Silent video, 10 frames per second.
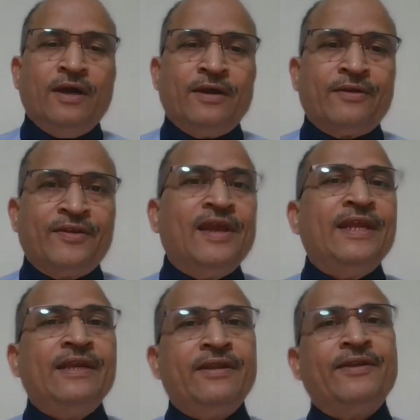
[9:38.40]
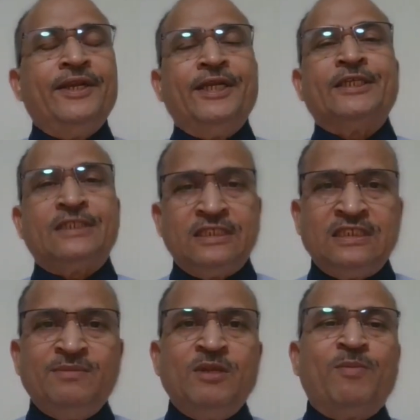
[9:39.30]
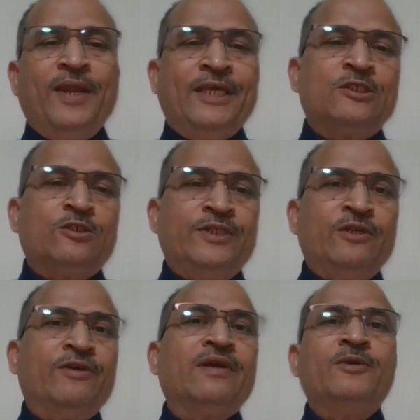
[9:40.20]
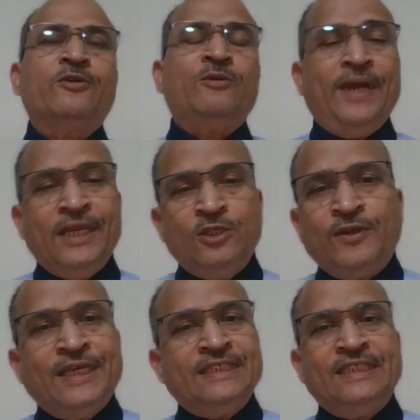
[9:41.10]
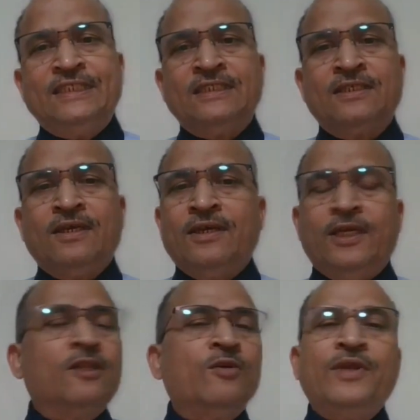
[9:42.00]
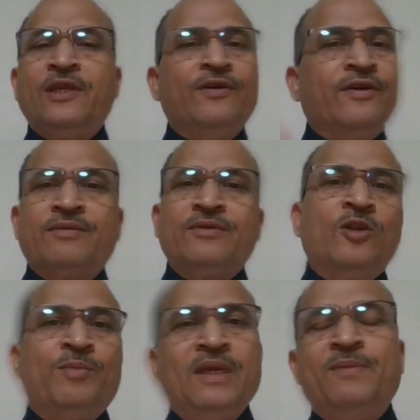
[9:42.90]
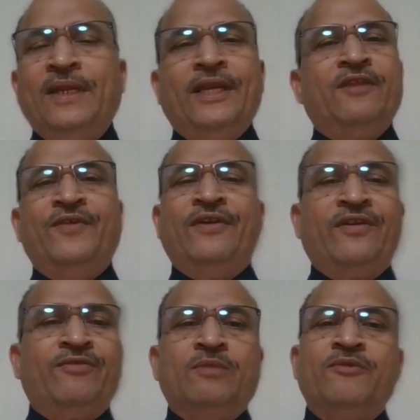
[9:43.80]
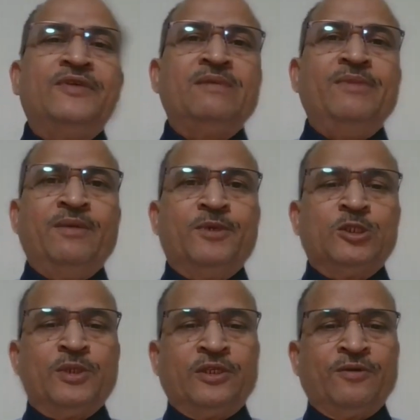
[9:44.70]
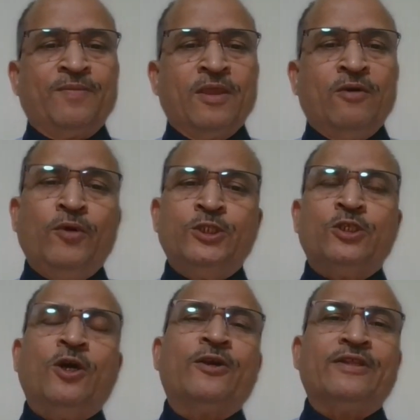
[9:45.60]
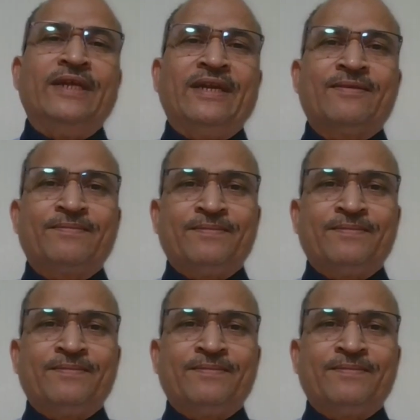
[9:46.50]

a real integrated system in place so that you're able to manage your assets, including your people and inventory from a visibility perspective. What's your thought on that?